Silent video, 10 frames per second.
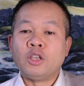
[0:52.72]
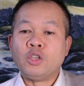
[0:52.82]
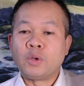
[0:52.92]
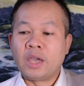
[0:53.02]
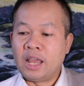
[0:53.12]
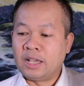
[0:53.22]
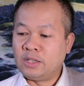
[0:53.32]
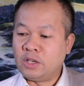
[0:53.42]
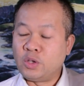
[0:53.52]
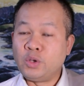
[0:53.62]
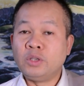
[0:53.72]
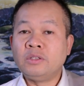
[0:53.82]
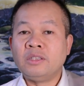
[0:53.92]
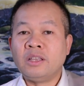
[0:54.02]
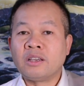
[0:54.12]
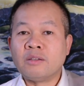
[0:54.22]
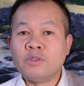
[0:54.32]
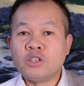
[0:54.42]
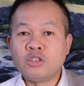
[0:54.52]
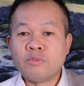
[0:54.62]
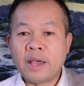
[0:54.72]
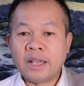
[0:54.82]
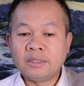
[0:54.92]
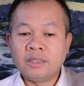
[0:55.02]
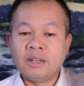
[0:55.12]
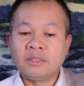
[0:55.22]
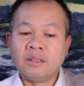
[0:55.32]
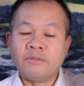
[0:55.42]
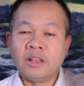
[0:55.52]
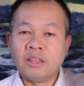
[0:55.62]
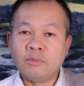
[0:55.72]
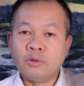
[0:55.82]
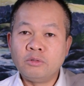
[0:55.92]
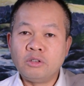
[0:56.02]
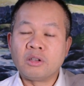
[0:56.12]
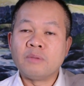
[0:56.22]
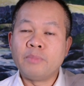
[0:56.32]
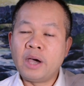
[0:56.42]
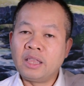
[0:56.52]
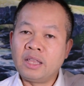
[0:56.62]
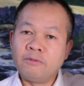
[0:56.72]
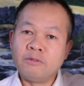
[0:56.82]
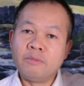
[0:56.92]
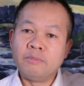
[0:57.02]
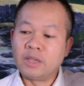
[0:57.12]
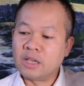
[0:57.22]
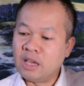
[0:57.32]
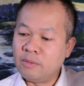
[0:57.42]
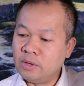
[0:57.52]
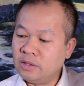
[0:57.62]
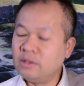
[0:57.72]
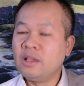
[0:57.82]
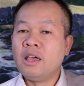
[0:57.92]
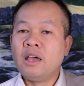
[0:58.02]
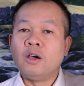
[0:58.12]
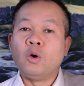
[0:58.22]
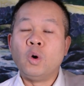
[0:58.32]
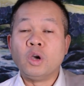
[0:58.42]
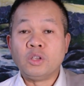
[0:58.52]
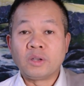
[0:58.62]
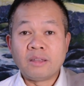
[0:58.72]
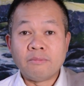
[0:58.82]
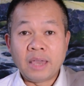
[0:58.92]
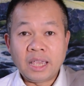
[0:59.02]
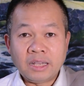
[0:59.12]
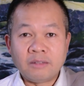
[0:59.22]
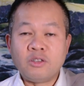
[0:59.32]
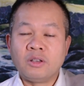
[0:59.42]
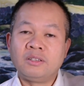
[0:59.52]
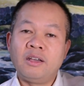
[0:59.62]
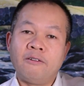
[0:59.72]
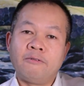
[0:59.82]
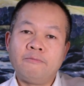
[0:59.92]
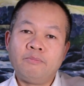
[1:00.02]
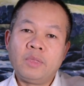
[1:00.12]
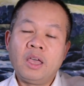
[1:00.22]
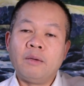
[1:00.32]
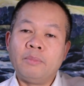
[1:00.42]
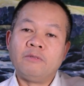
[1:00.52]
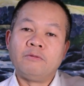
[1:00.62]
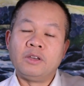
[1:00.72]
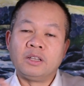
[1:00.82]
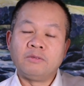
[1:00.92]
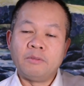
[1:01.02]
you can actually use the commercial mask that is available. You can buy that from the chemist, or you can make it yourself. But as for